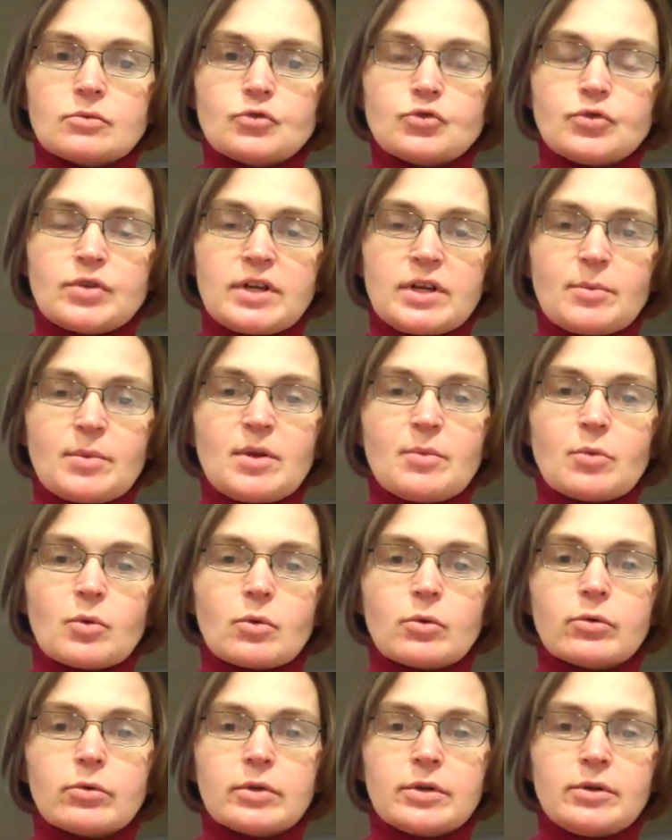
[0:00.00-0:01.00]
treating
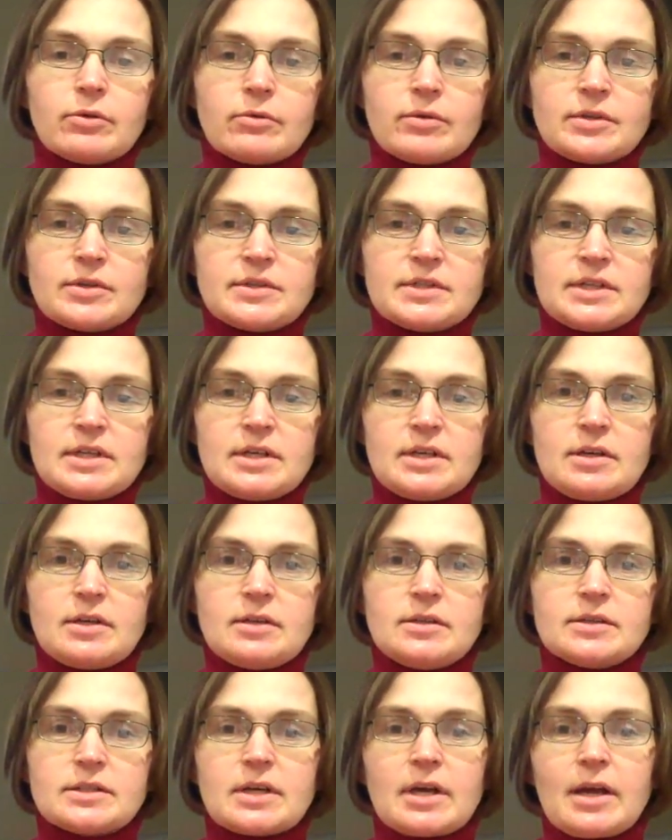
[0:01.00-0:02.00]
people earlier in
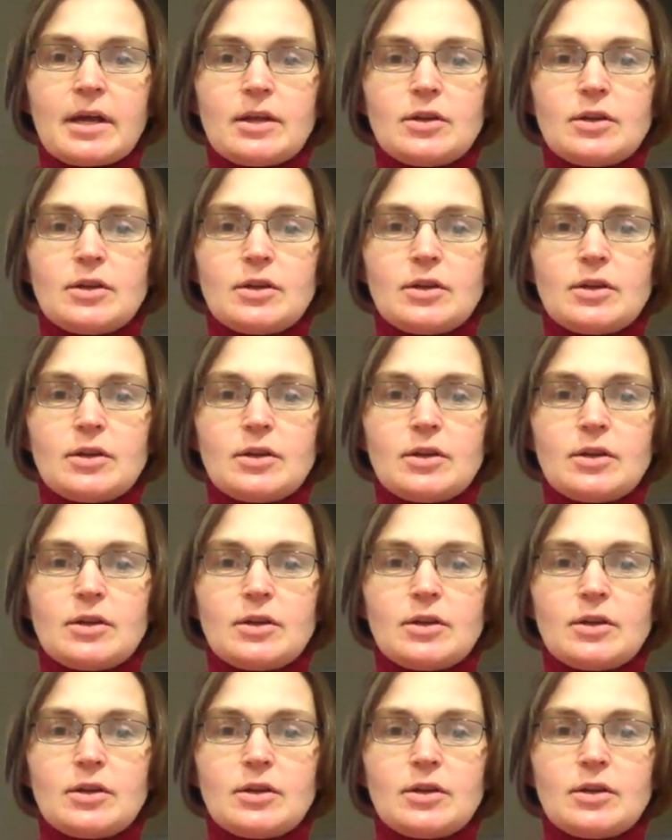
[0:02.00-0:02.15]
disease